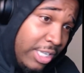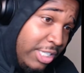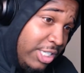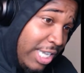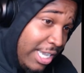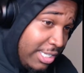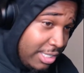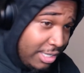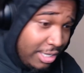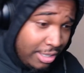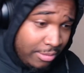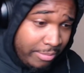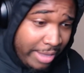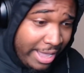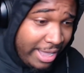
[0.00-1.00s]
and chase
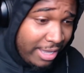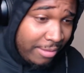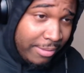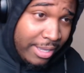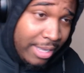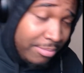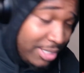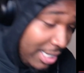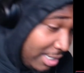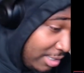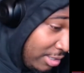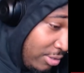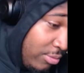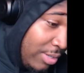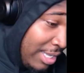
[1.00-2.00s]
another bag, man. I'm
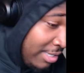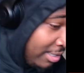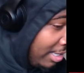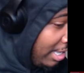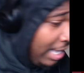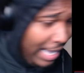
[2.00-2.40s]
telling you that.